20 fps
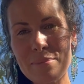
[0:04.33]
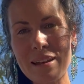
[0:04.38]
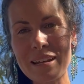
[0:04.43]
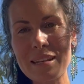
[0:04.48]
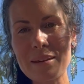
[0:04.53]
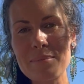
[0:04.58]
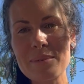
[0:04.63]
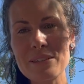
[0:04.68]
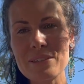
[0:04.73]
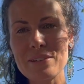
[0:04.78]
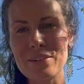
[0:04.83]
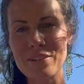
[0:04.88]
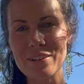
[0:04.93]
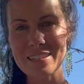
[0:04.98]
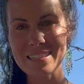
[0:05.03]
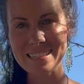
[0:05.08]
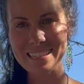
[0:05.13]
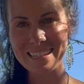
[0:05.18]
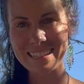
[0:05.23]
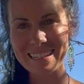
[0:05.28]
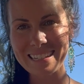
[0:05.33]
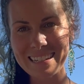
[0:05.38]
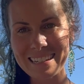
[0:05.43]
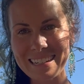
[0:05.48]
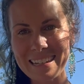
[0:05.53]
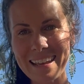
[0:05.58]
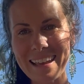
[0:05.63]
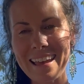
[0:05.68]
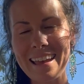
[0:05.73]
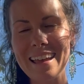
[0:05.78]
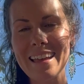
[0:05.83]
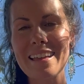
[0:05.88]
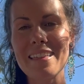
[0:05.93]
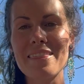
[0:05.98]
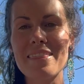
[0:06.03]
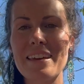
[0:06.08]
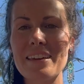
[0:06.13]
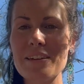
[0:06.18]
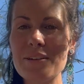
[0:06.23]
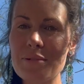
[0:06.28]
My name is Kristyn
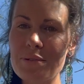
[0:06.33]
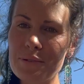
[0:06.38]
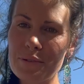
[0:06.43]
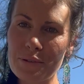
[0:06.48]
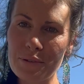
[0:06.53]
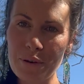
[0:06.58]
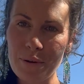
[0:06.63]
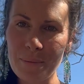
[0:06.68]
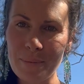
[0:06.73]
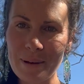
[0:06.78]
and thank you so